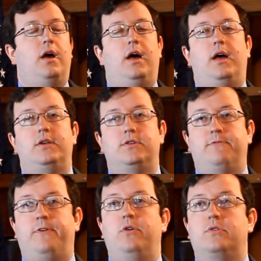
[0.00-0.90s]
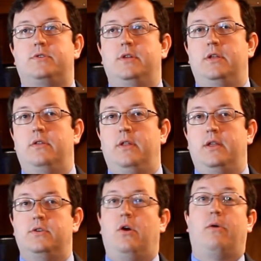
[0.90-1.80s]
to folks
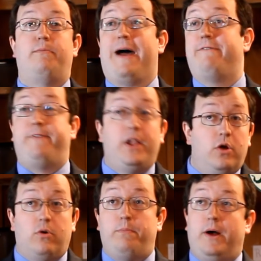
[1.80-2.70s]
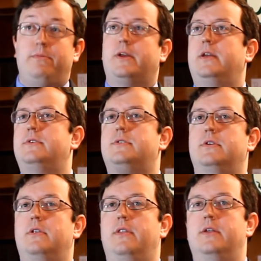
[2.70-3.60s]
that are my fellow Republicans
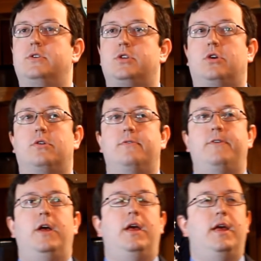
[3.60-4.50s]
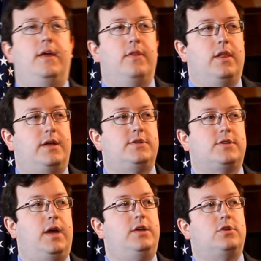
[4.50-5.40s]
that serve in the
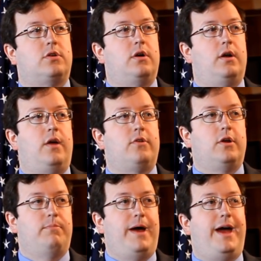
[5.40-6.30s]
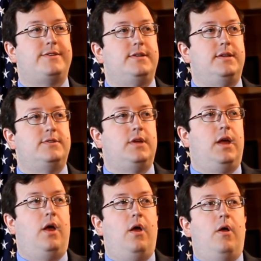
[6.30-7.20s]
legislature or in other capacities.
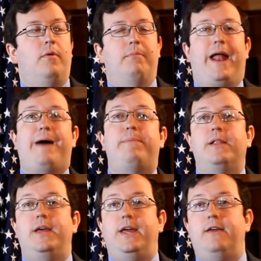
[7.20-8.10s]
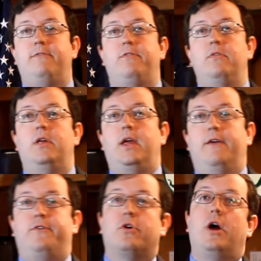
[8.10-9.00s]
But I believe
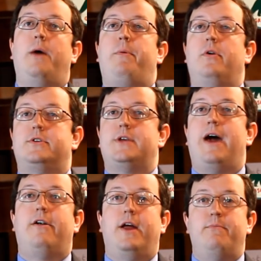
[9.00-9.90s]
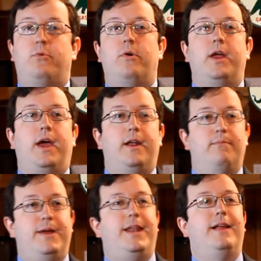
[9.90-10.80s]
if you're up on a Saturday morning at a
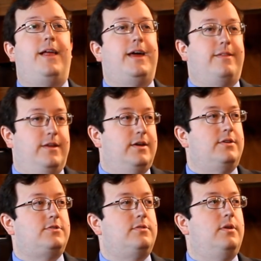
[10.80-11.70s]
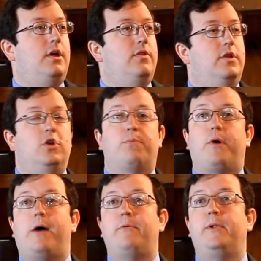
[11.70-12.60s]
meeting like this, then you're
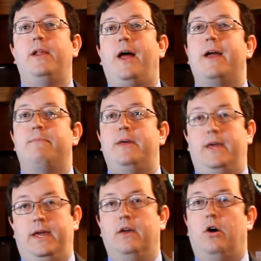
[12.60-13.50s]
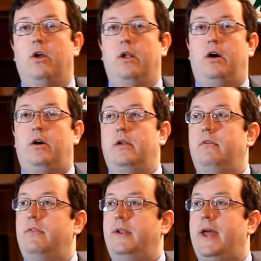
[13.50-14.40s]
probably like me.
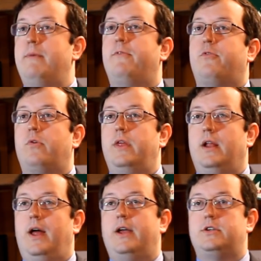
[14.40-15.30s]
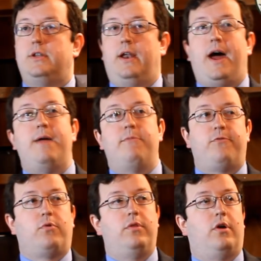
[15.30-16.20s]
On the day before the election, the night
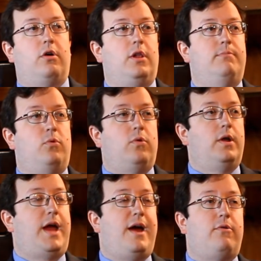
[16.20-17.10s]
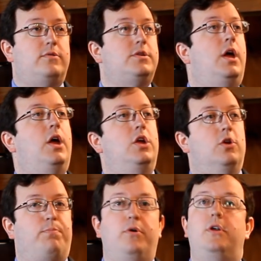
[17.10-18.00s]
before in the early morning hours,
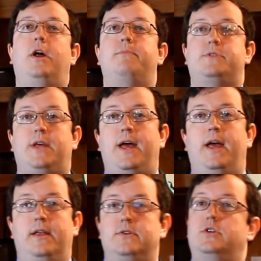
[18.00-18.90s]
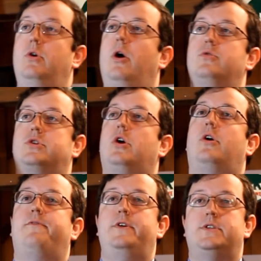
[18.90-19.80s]
you're putting up signs. You host
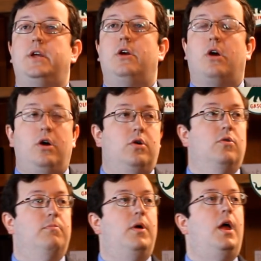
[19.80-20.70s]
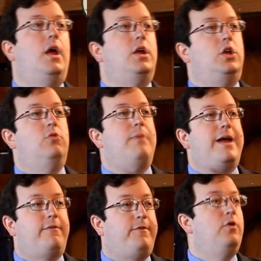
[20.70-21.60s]
coffees at your home. You
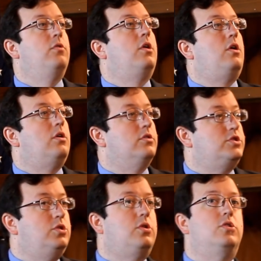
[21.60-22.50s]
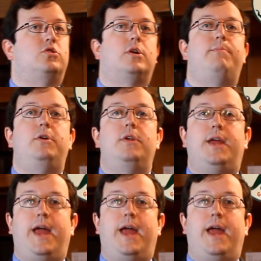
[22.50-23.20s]
make phone calls. You contribute to